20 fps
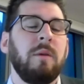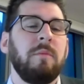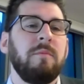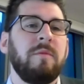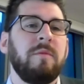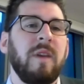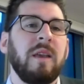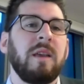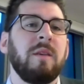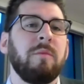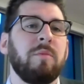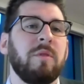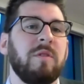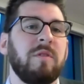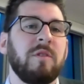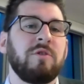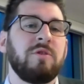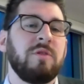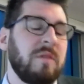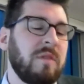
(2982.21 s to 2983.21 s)
vacant
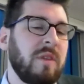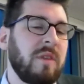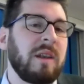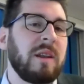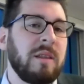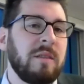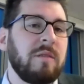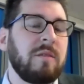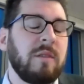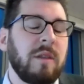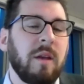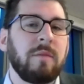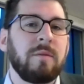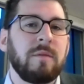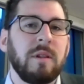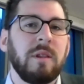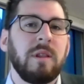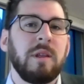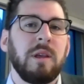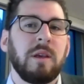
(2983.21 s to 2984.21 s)
positions, that is
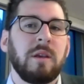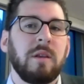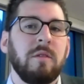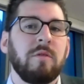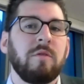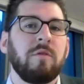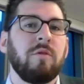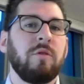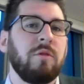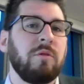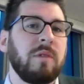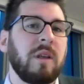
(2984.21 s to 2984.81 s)
definitely a concern.